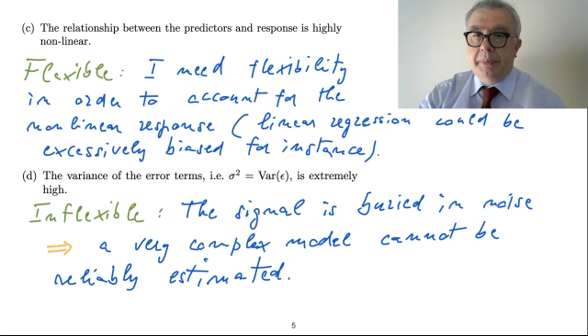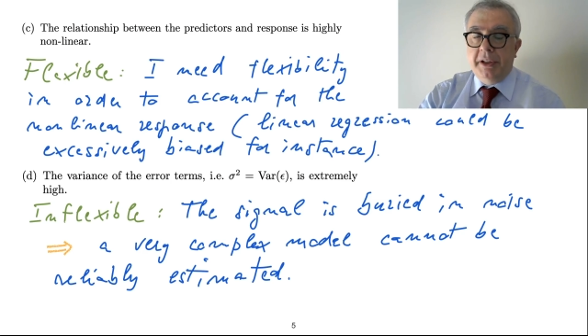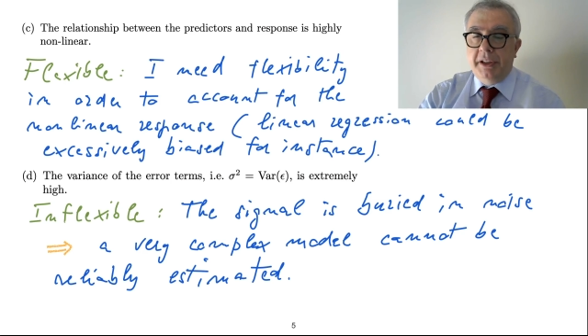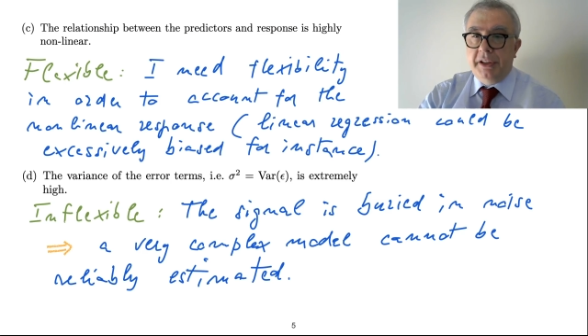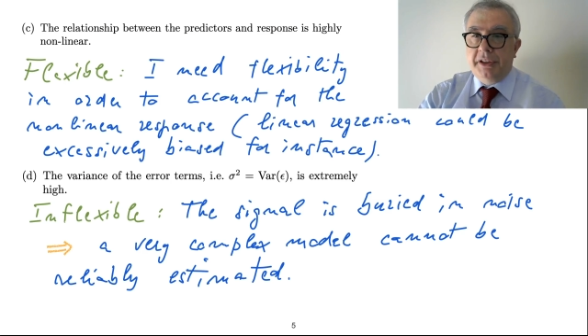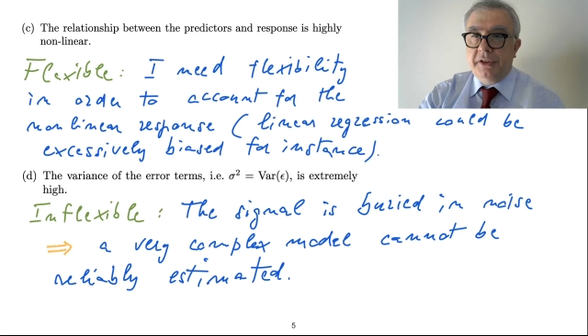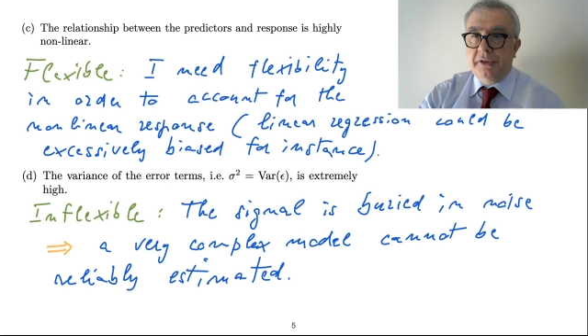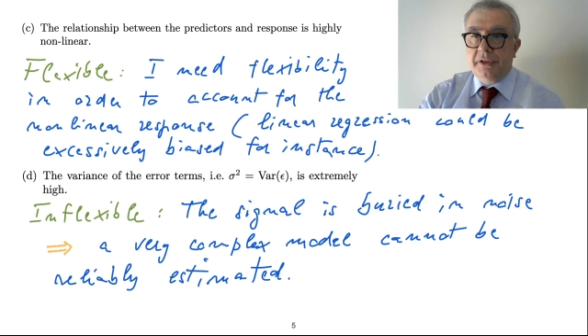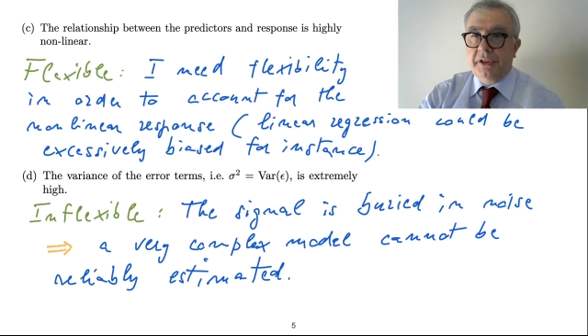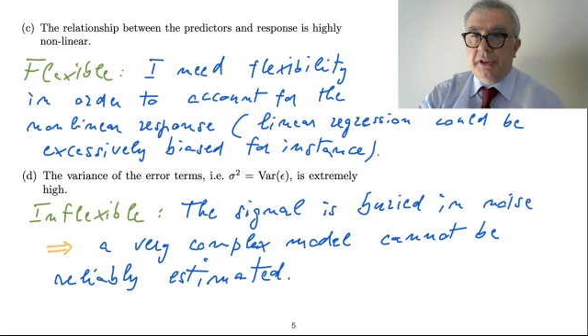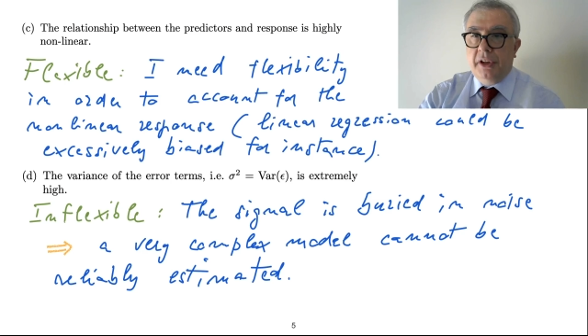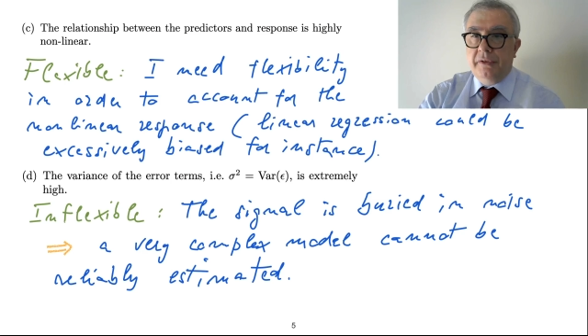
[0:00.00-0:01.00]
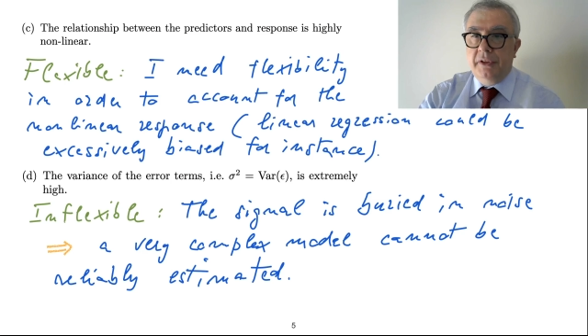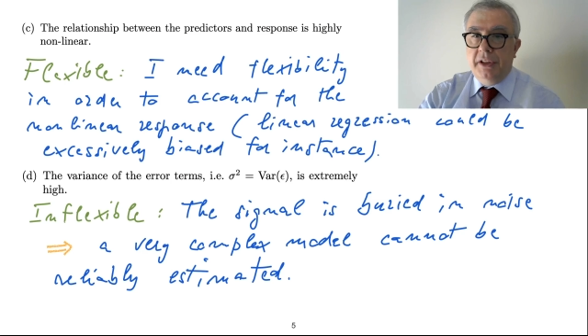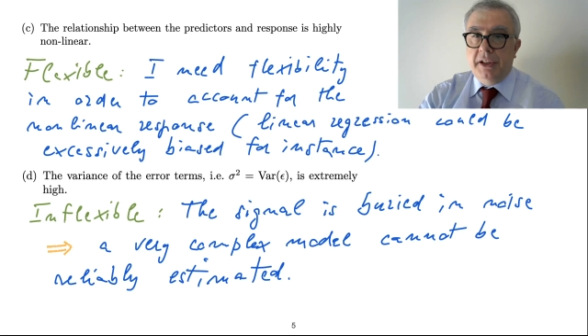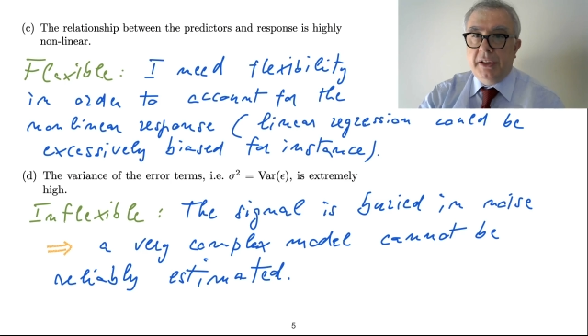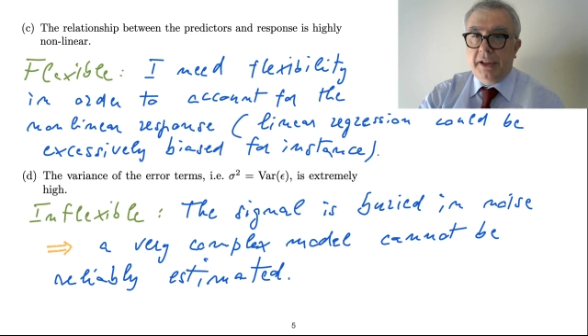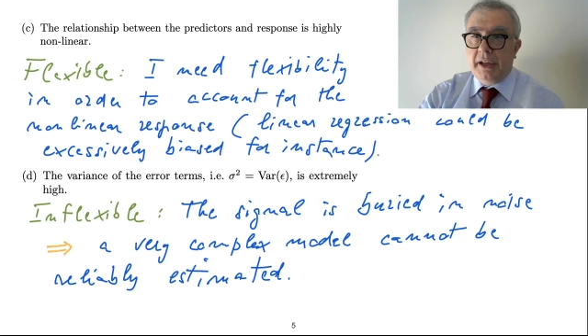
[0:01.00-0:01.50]
predictions of
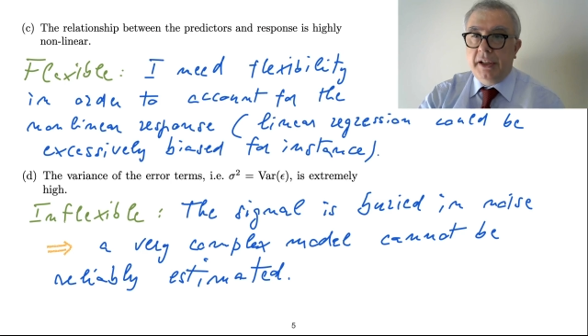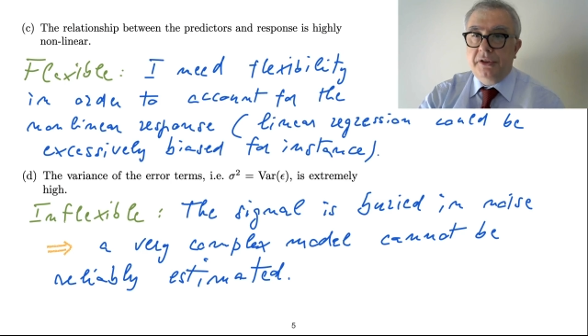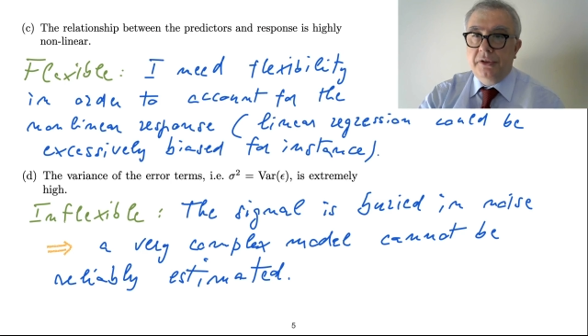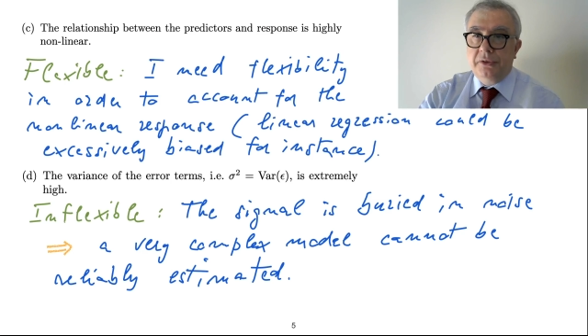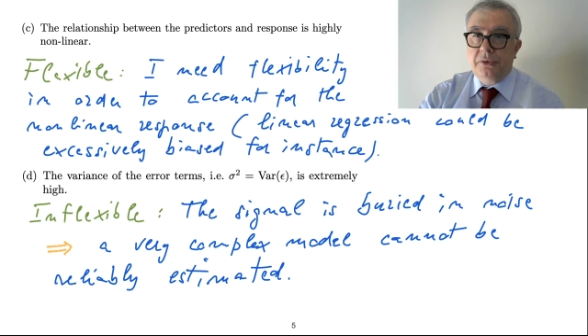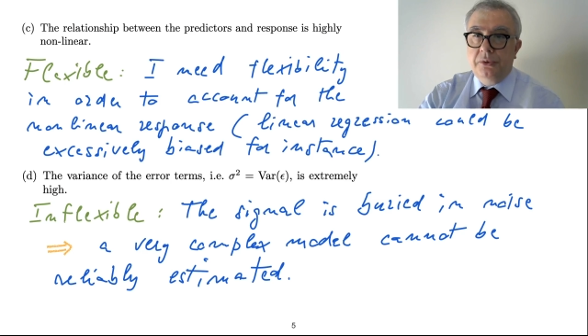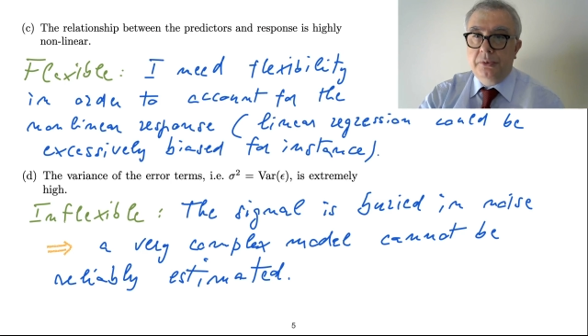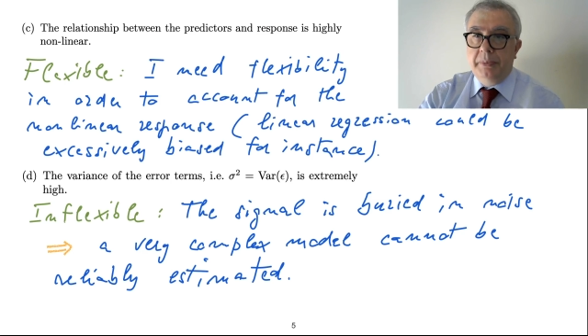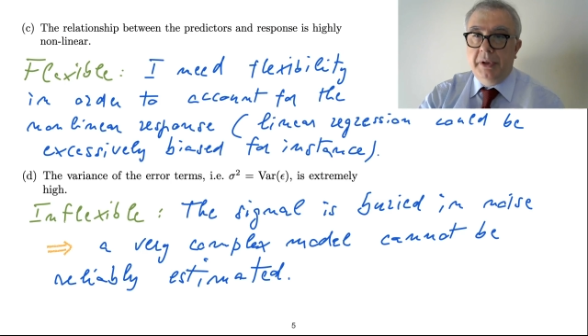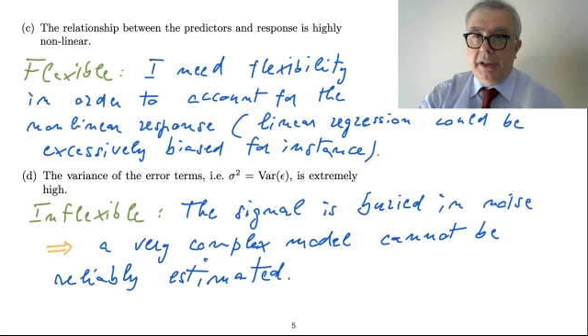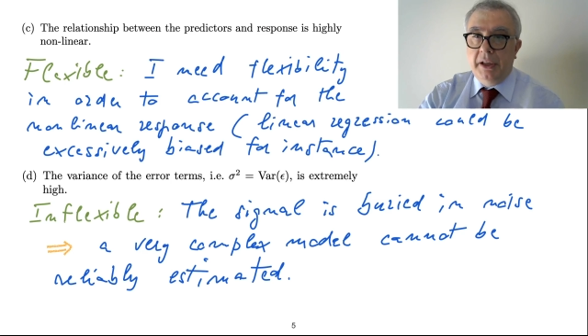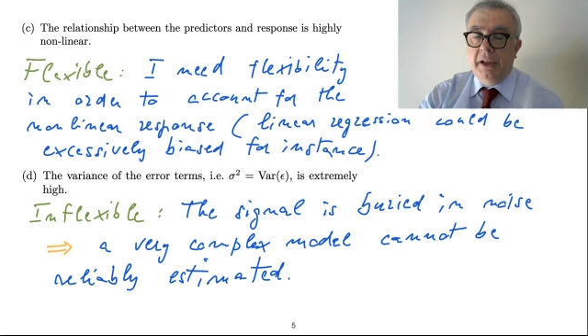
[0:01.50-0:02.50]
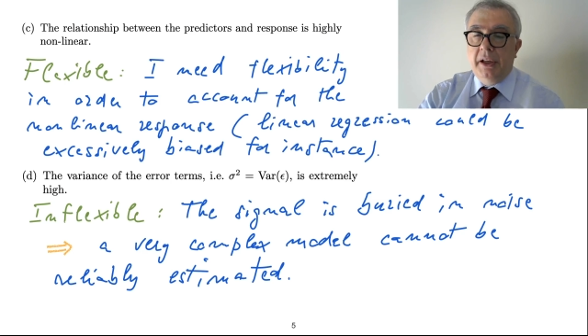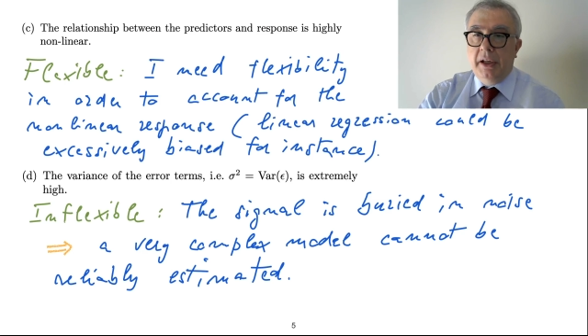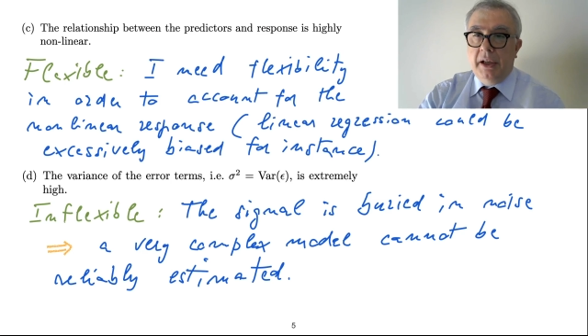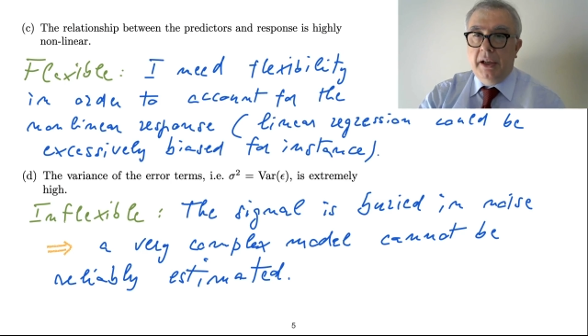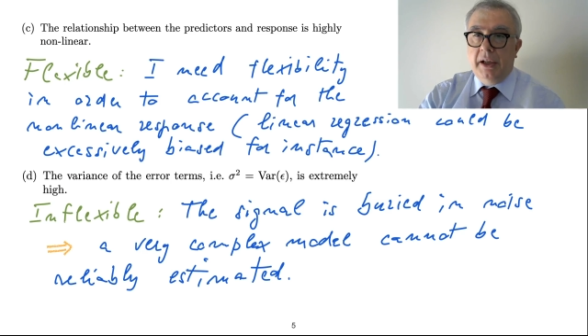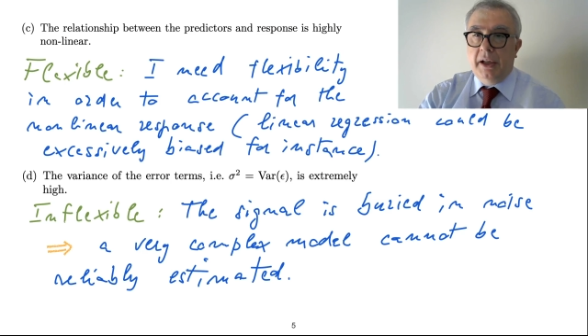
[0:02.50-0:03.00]
linear regression could be
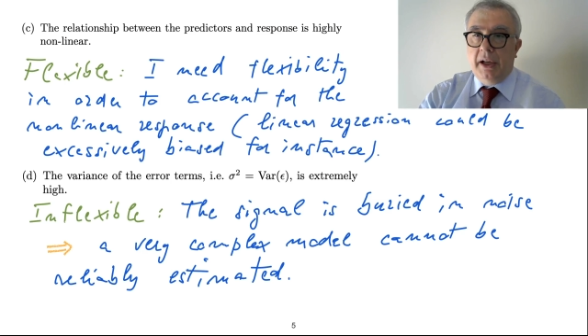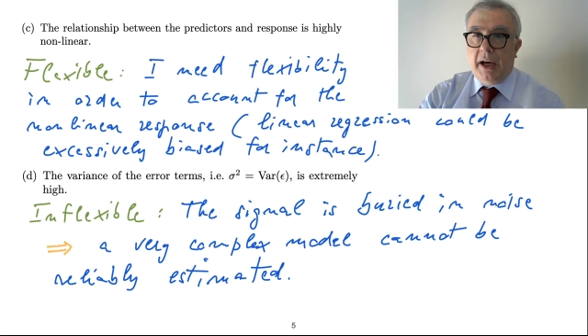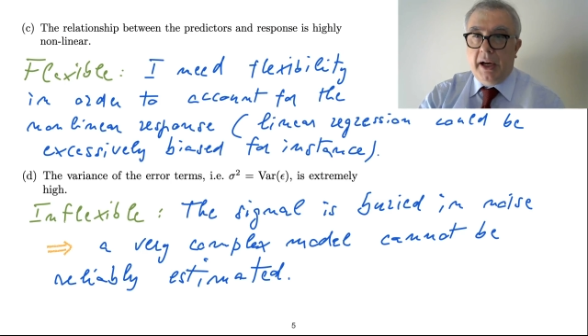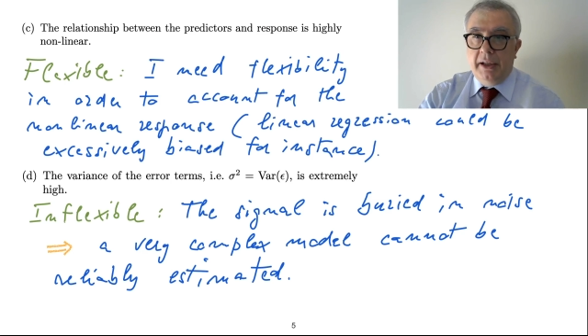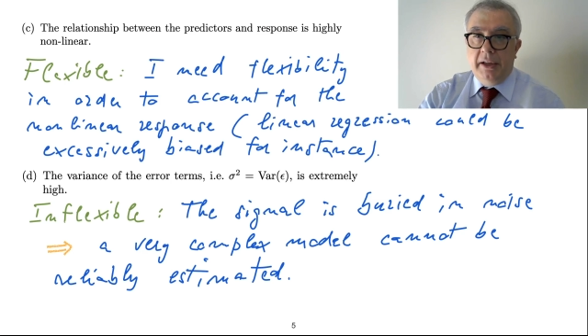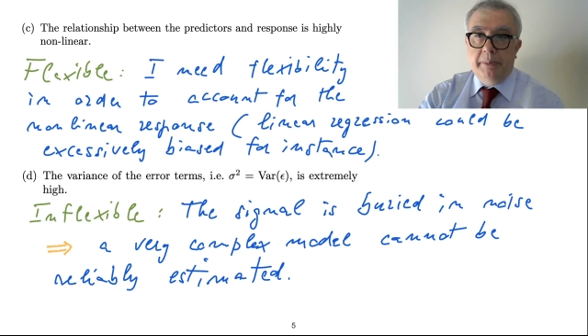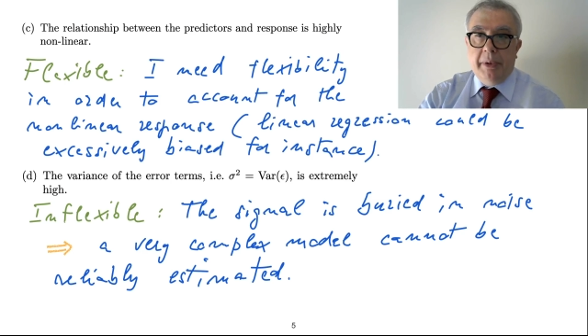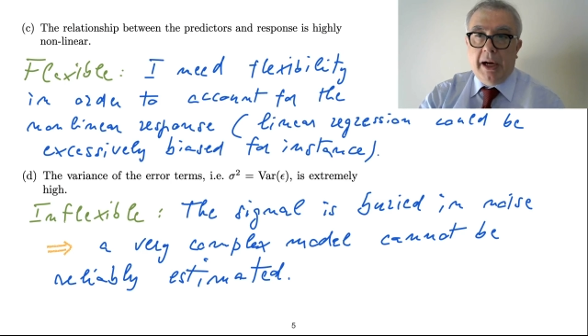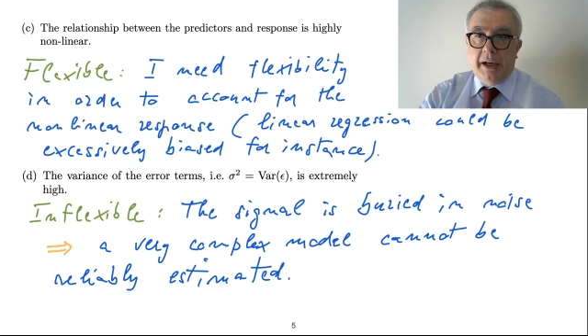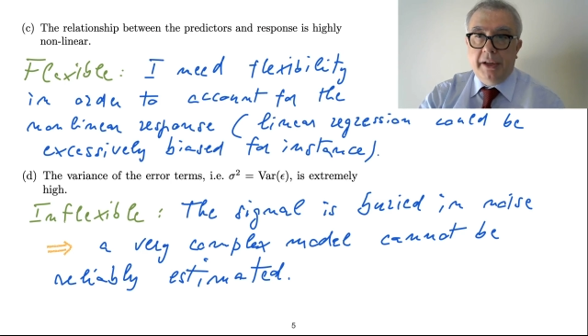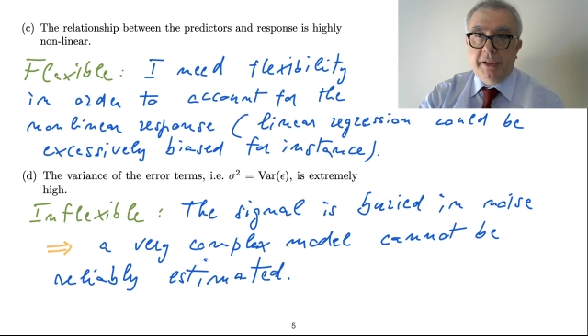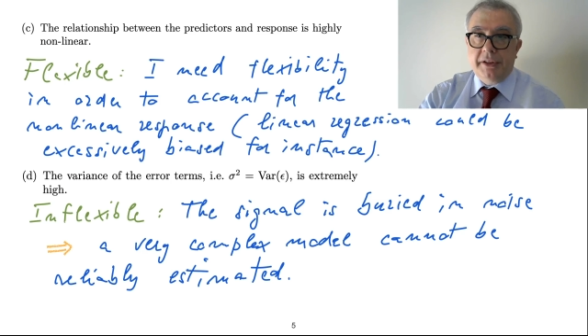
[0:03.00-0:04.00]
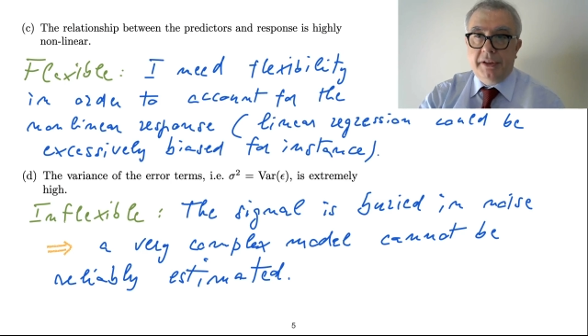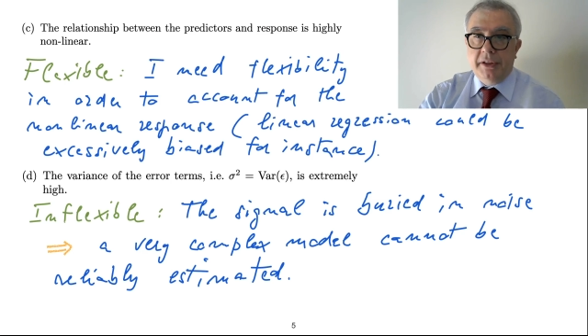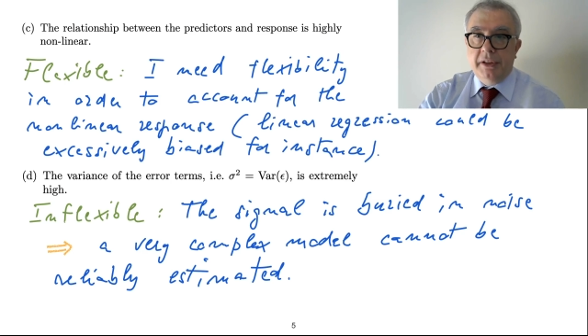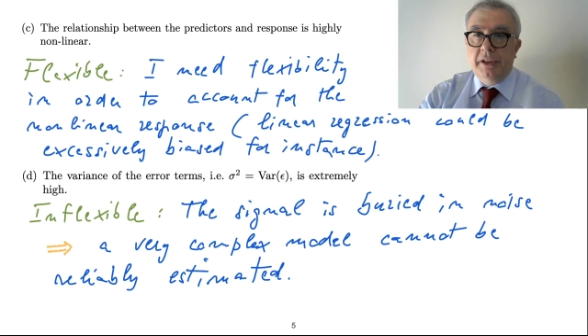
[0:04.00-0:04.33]
highly biased.